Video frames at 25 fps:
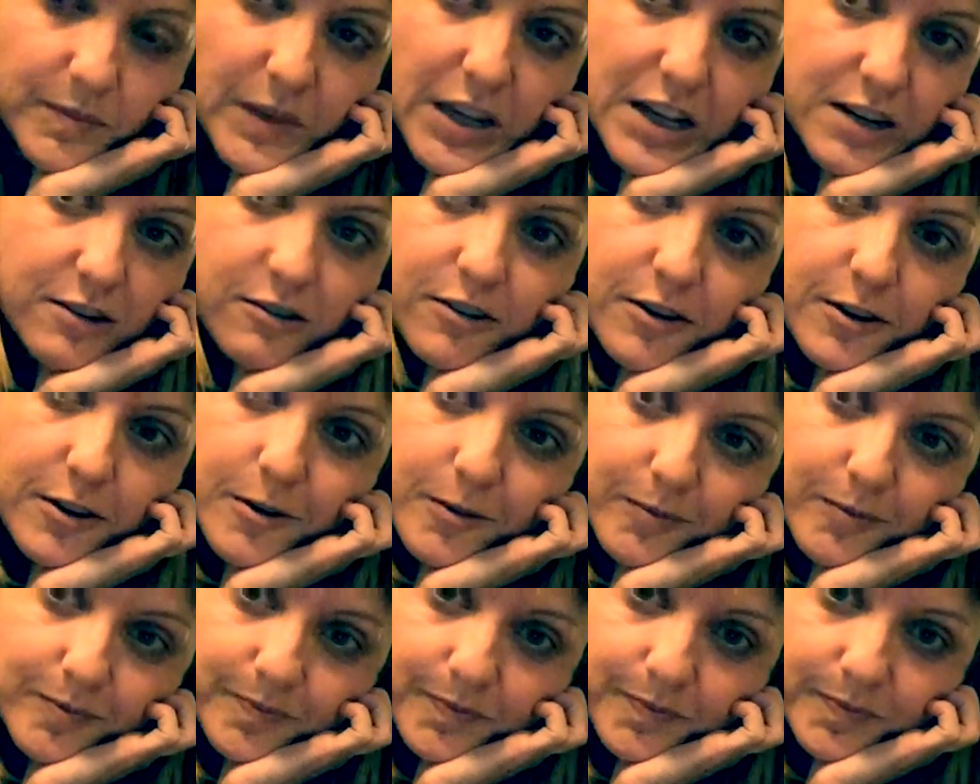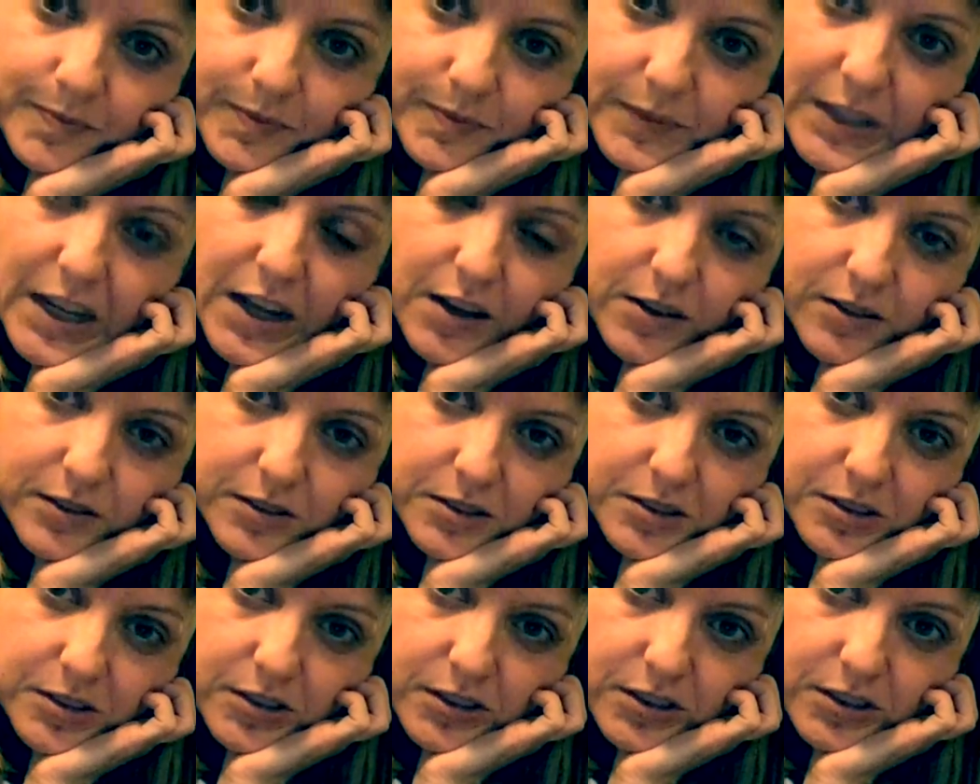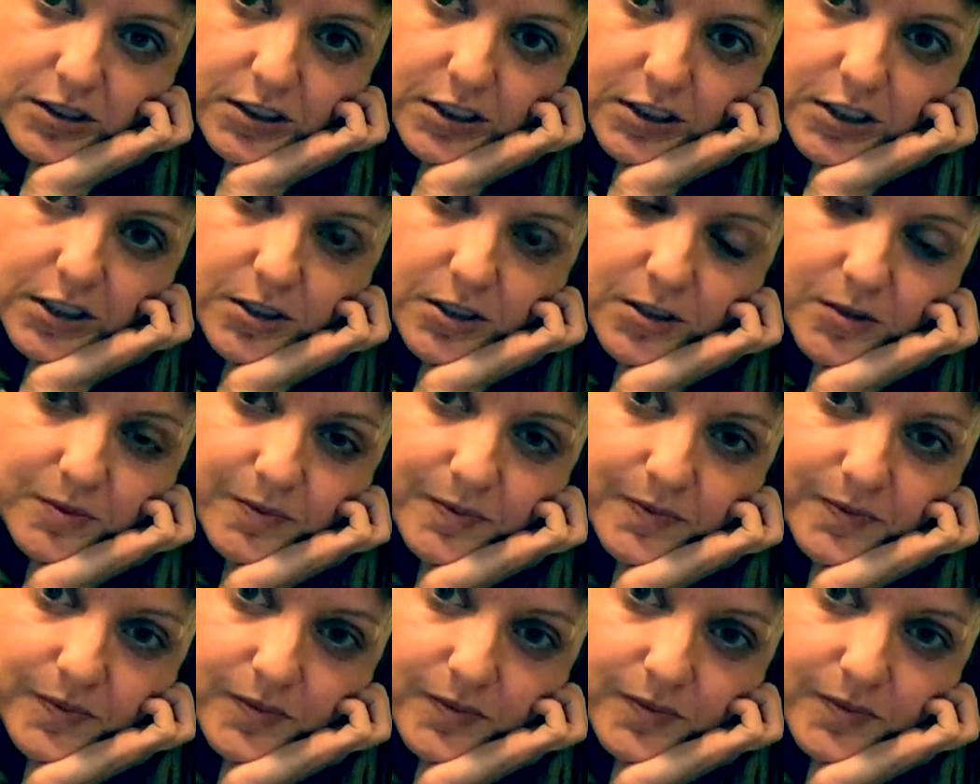I don't know how this is gonna go.